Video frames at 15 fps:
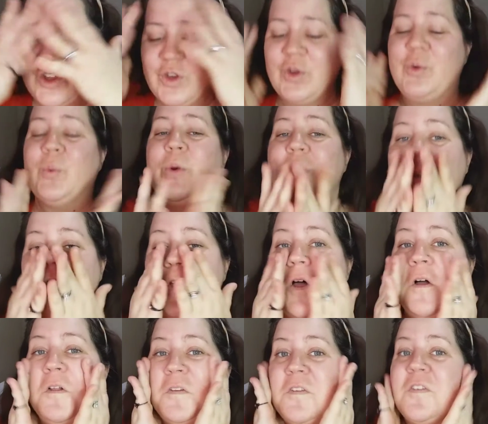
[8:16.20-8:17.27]
good
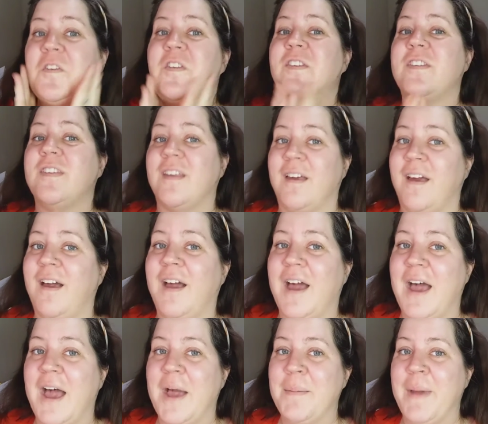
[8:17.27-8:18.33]
results.
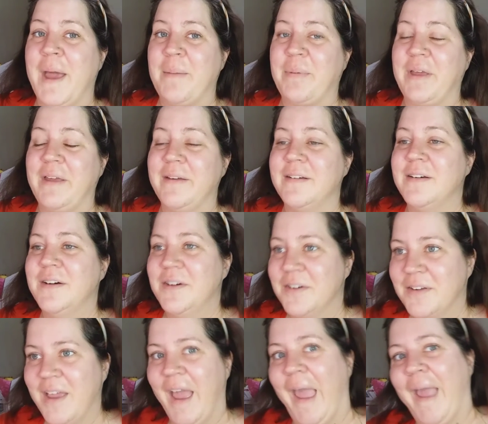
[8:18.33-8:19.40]
I'm happy.
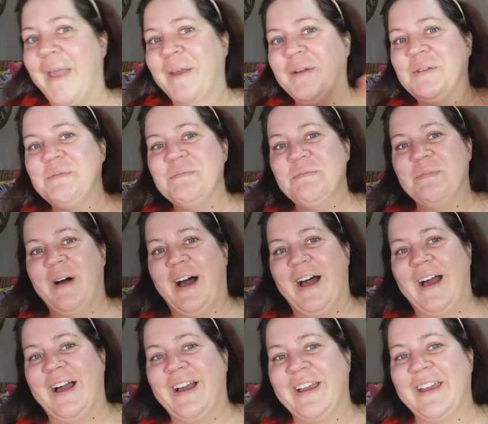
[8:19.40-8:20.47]
Okay,
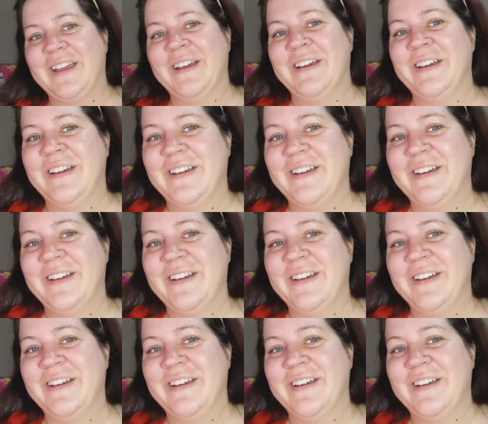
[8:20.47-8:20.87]
bye.